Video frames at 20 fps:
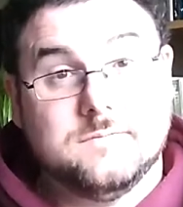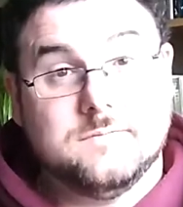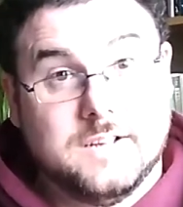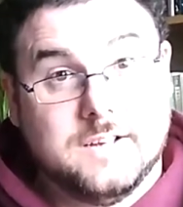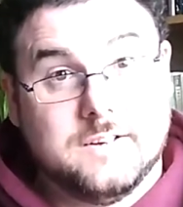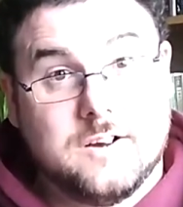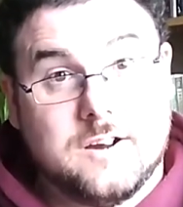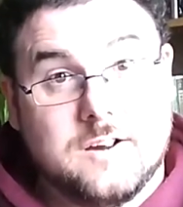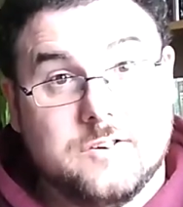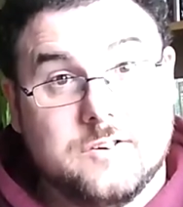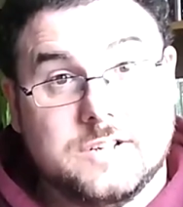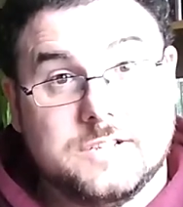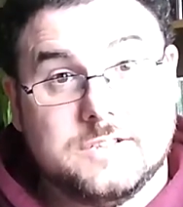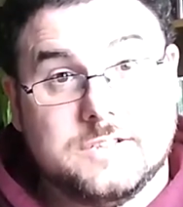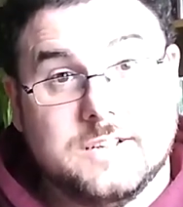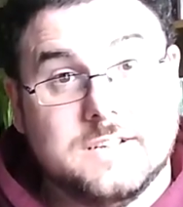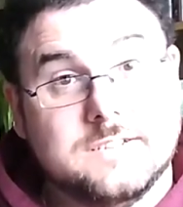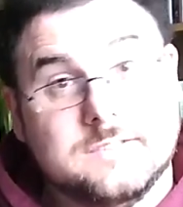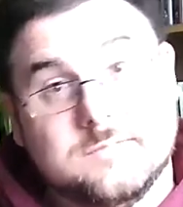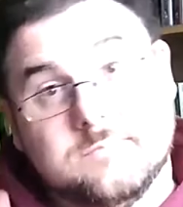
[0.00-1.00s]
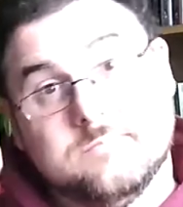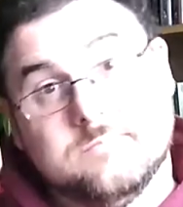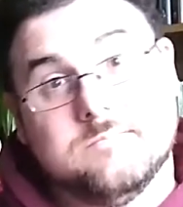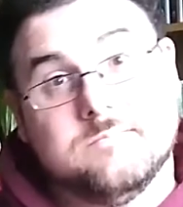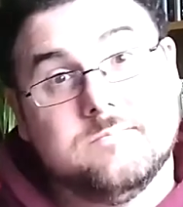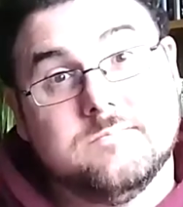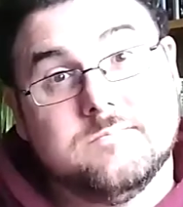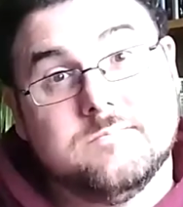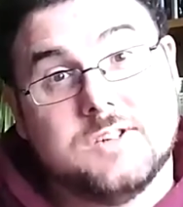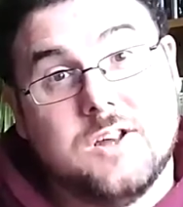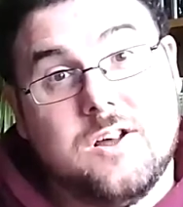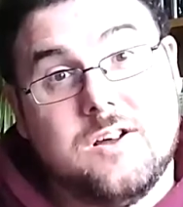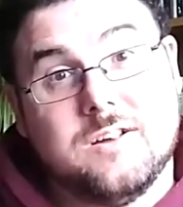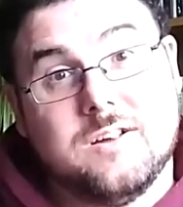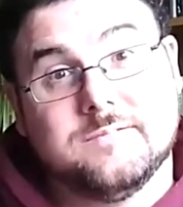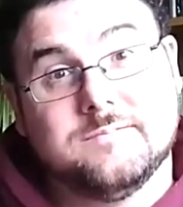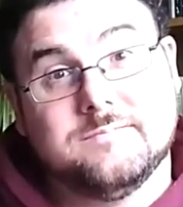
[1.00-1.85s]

in Irish is Slán.